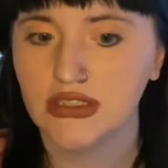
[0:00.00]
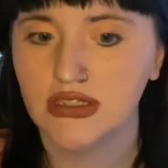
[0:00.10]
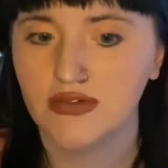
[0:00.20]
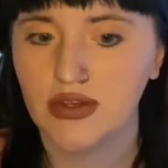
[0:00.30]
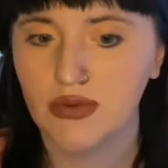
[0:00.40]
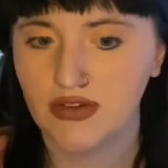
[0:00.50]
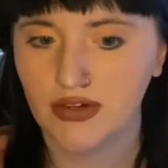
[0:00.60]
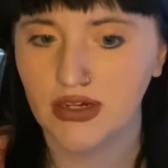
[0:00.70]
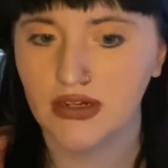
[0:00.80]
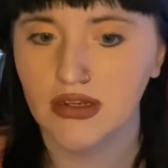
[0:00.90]
Debbie
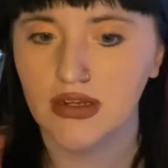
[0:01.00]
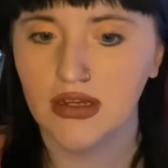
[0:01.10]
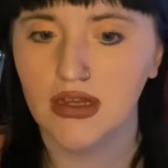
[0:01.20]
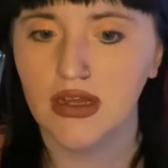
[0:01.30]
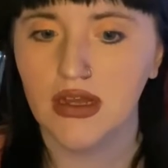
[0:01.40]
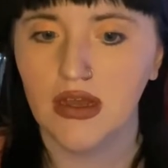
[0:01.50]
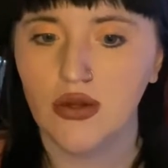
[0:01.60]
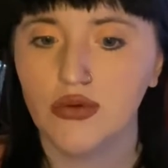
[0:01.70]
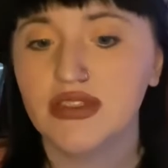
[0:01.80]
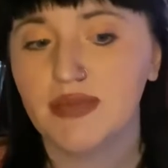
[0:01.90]
Weaver,
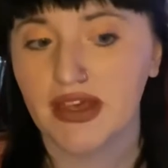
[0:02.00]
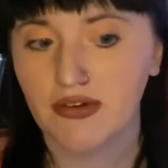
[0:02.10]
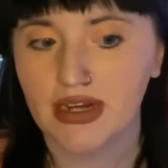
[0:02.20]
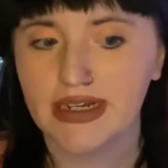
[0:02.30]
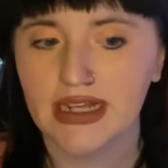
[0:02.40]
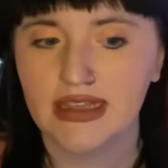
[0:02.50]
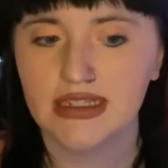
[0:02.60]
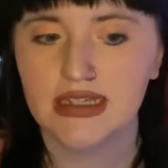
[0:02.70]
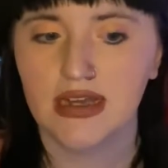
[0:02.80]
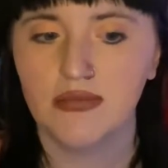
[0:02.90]
who was bedridden at the
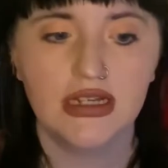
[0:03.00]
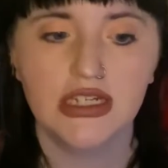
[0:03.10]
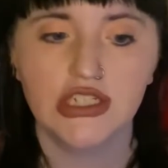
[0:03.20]
time.